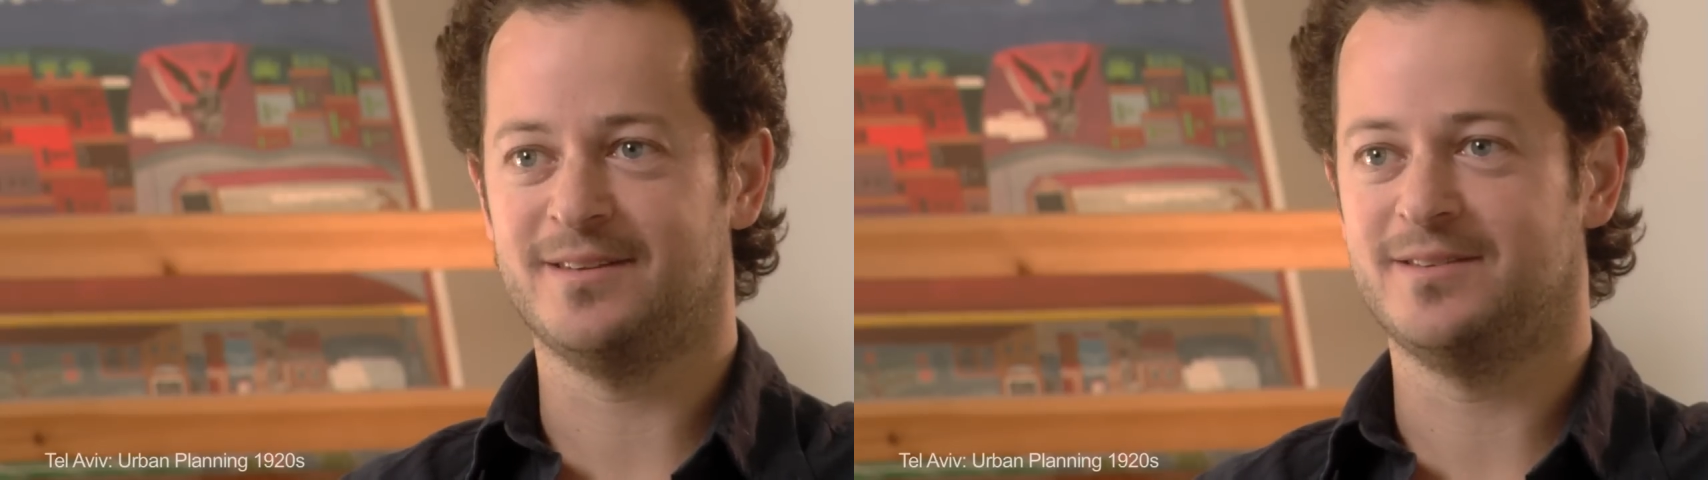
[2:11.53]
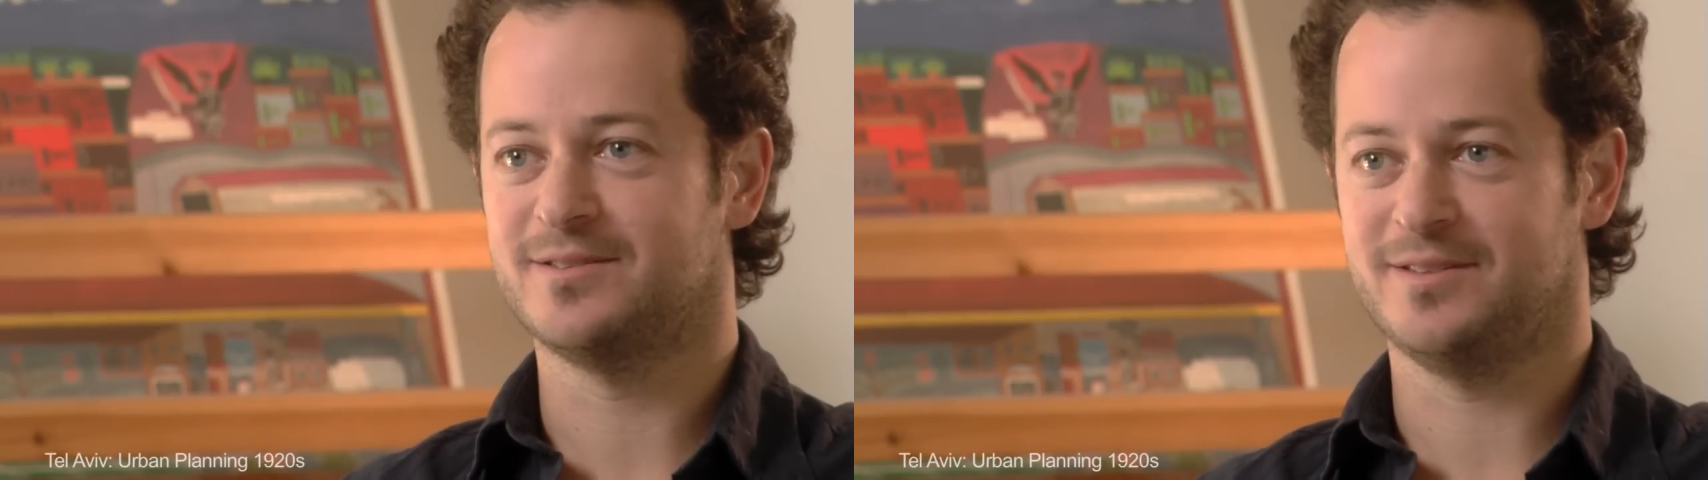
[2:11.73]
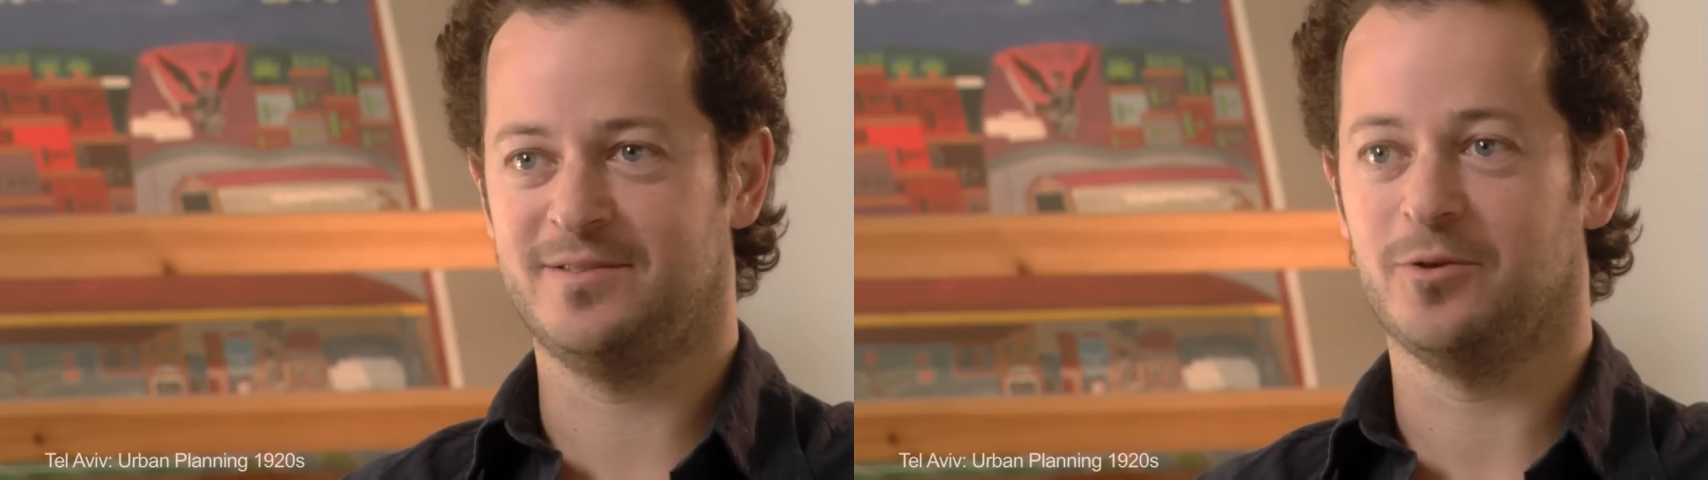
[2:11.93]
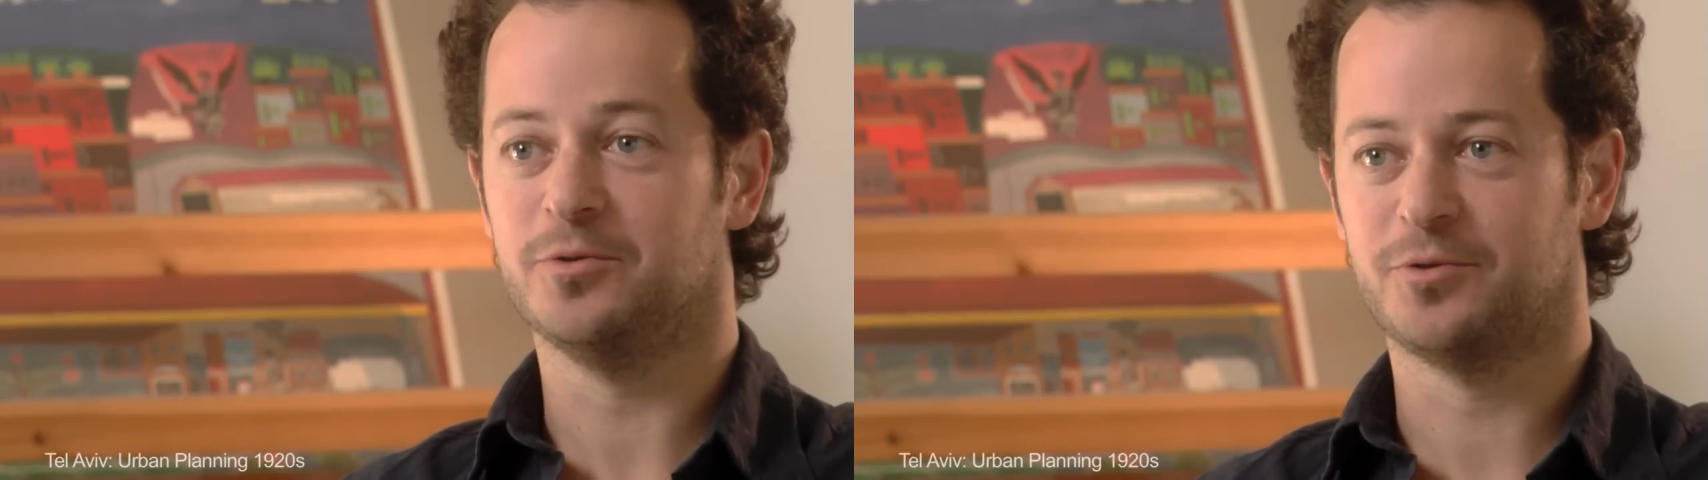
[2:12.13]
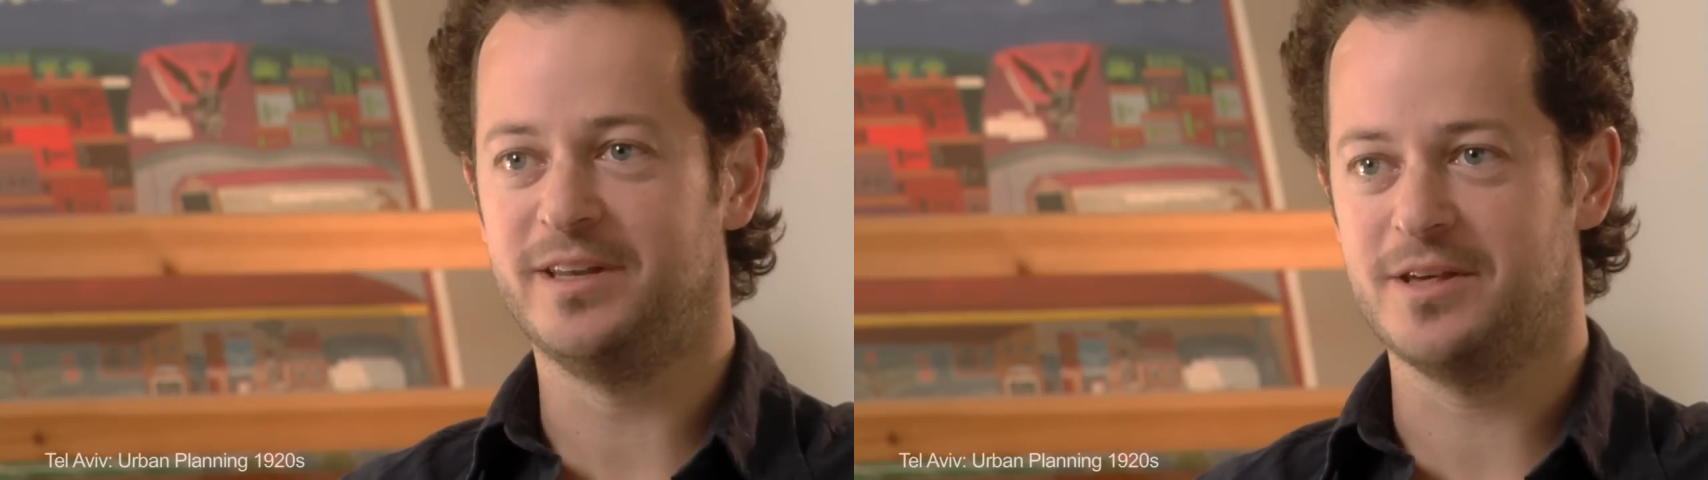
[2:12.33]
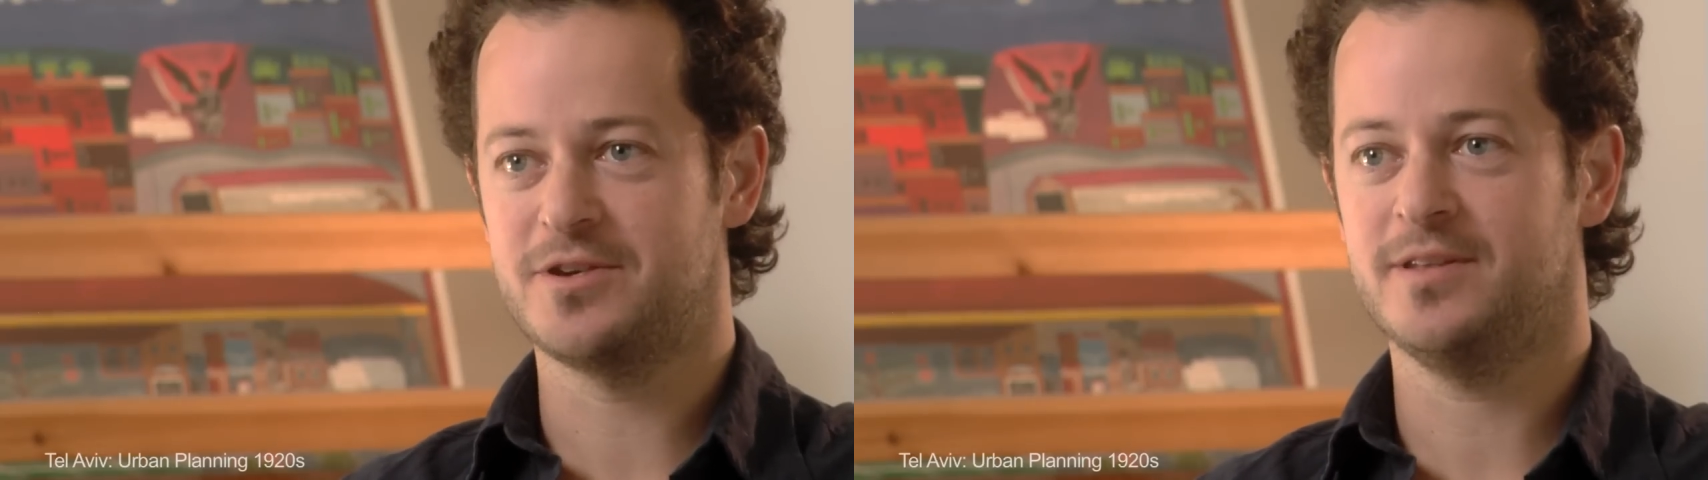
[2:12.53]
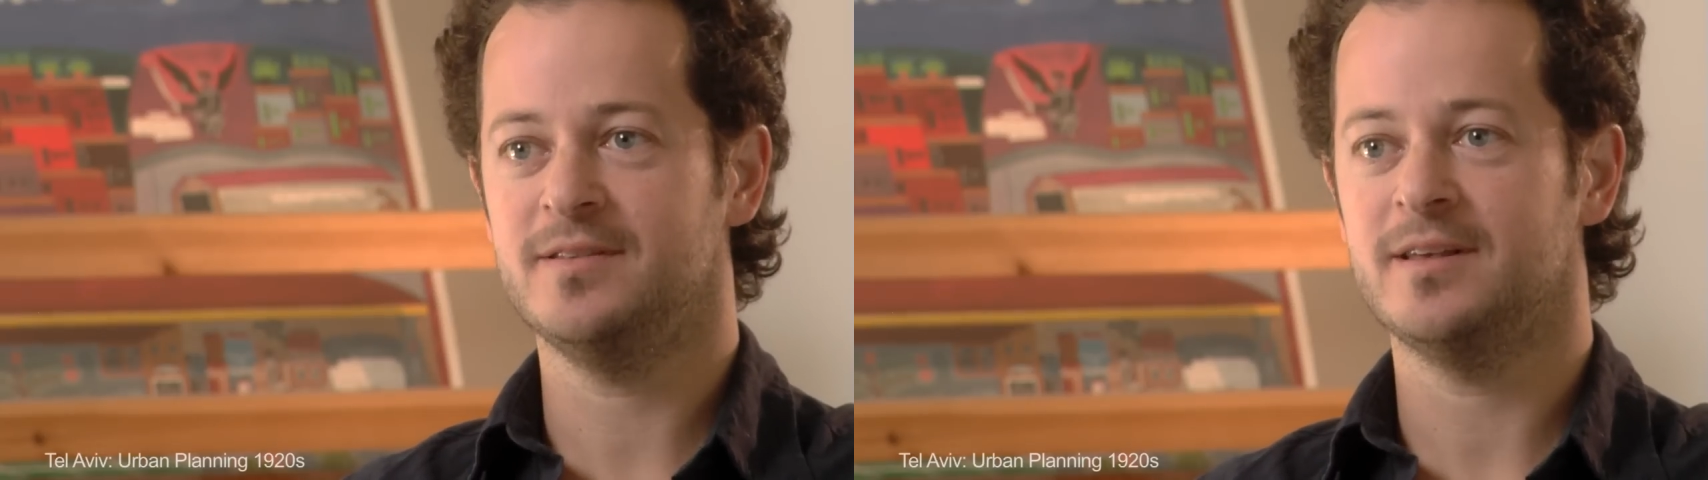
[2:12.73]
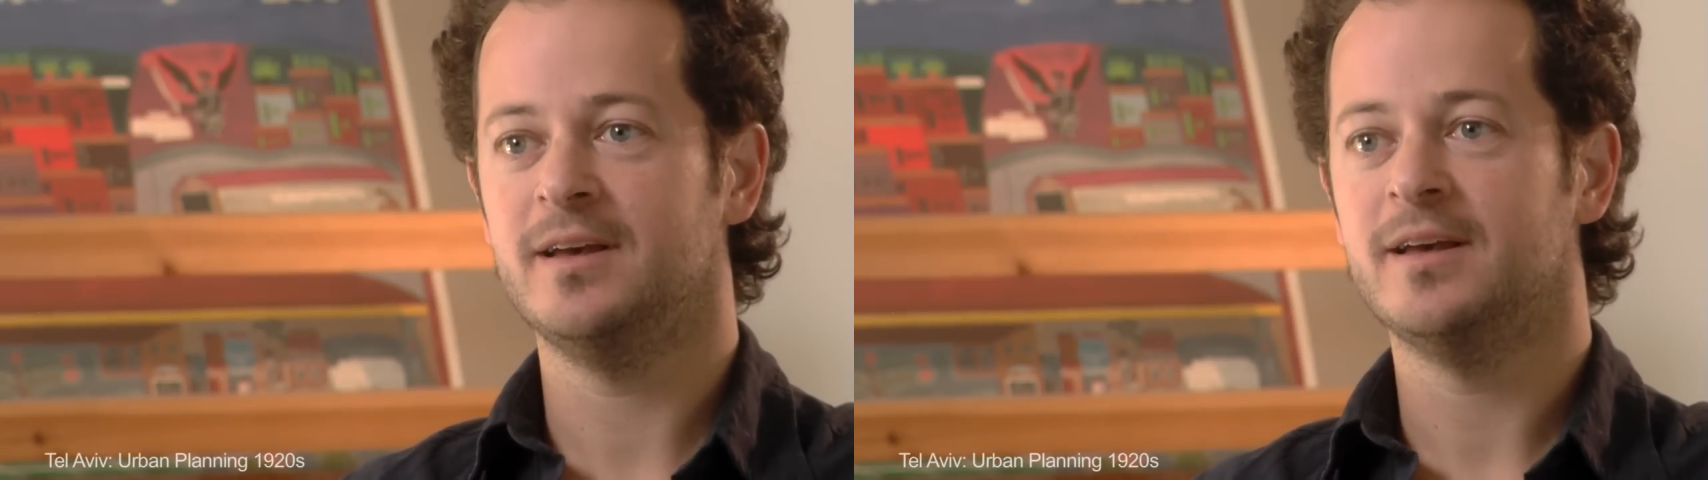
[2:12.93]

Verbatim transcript: its, its old traditions.